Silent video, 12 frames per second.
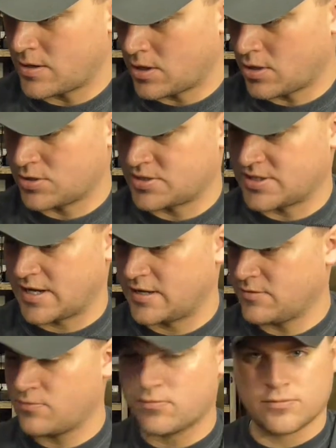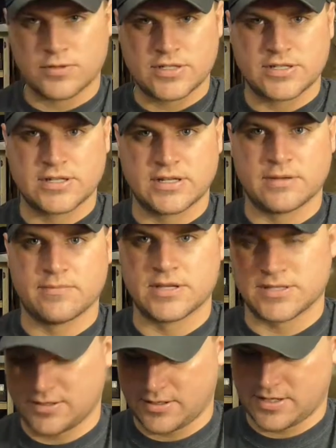Earth scent, which is in the
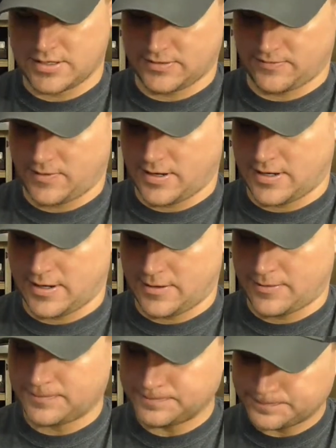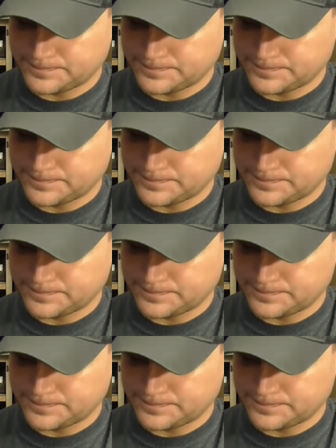Mister as of right now,